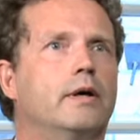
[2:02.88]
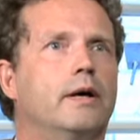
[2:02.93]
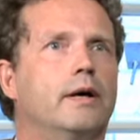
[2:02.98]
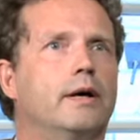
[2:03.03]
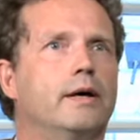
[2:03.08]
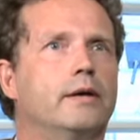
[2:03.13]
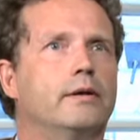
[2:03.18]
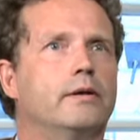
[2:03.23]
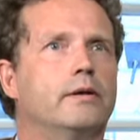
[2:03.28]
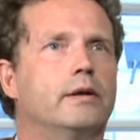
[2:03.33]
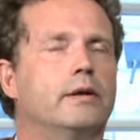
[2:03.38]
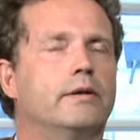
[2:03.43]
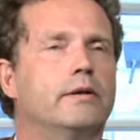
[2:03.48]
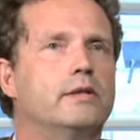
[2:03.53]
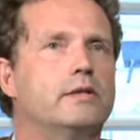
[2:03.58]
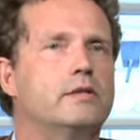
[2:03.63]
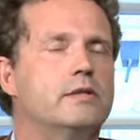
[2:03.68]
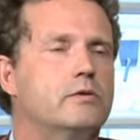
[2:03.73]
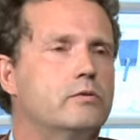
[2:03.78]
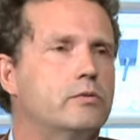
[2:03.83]
And
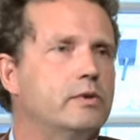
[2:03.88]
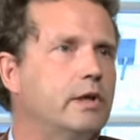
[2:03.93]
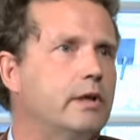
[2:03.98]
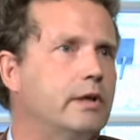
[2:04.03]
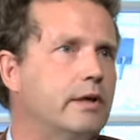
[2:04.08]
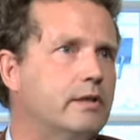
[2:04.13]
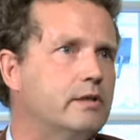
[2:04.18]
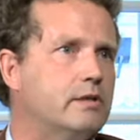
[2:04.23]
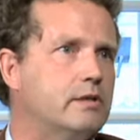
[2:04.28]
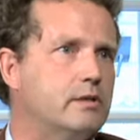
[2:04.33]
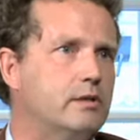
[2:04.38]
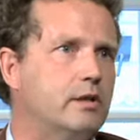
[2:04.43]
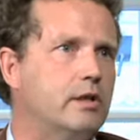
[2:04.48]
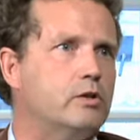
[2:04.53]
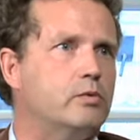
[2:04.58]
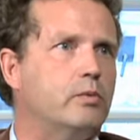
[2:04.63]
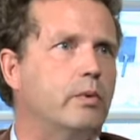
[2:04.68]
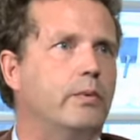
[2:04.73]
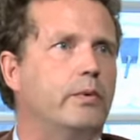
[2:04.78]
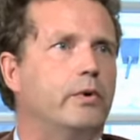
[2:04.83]
this is really at the
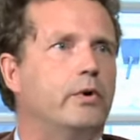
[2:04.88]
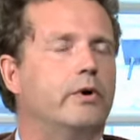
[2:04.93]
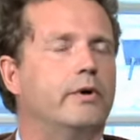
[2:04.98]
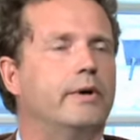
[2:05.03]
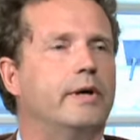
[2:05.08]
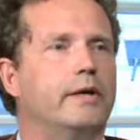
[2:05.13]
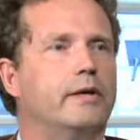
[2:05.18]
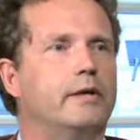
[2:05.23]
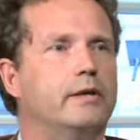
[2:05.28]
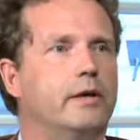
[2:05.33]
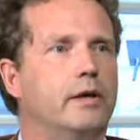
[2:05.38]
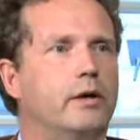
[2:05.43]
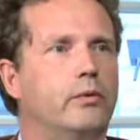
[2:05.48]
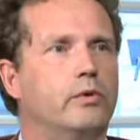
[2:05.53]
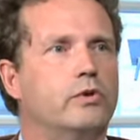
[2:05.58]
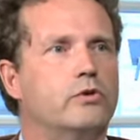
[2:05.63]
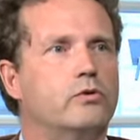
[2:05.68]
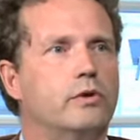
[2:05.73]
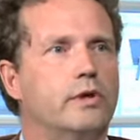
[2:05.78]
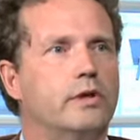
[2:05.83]
stage where we are right now.
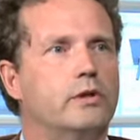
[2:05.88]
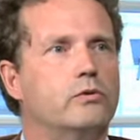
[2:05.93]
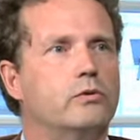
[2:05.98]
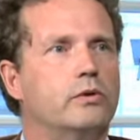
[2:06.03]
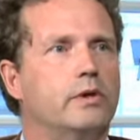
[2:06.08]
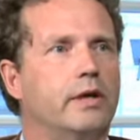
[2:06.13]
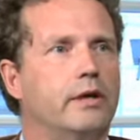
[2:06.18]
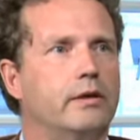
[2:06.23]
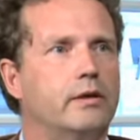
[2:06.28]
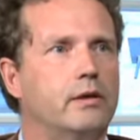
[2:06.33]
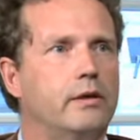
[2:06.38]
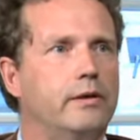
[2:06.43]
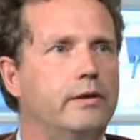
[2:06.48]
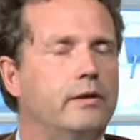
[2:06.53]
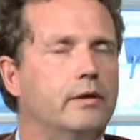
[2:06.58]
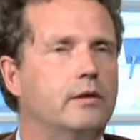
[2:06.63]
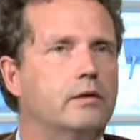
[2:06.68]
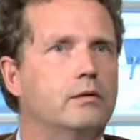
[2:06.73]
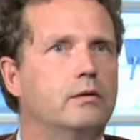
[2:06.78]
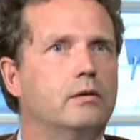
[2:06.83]
We're trying to get
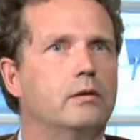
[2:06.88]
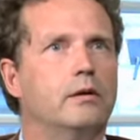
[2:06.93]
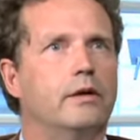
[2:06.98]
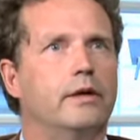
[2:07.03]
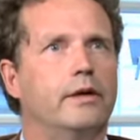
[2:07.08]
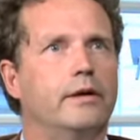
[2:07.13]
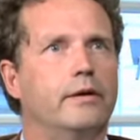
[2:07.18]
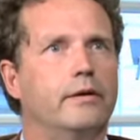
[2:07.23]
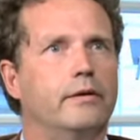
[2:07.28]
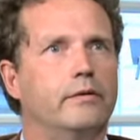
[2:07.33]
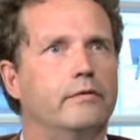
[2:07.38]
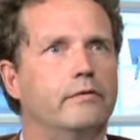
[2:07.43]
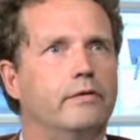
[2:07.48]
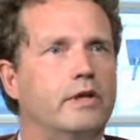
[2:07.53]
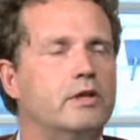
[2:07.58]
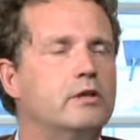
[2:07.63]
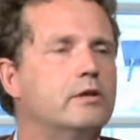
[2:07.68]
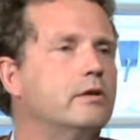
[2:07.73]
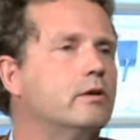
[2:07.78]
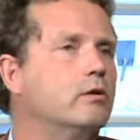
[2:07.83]
clinical and
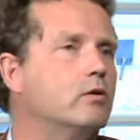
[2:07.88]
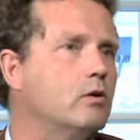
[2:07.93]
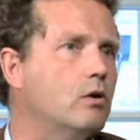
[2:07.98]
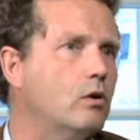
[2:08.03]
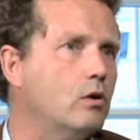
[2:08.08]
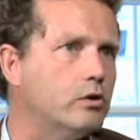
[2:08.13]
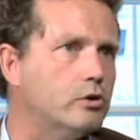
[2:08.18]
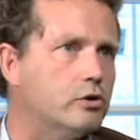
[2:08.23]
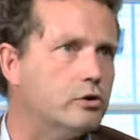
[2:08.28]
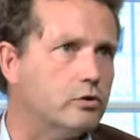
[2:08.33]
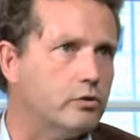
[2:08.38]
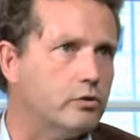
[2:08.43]
veterinary oncology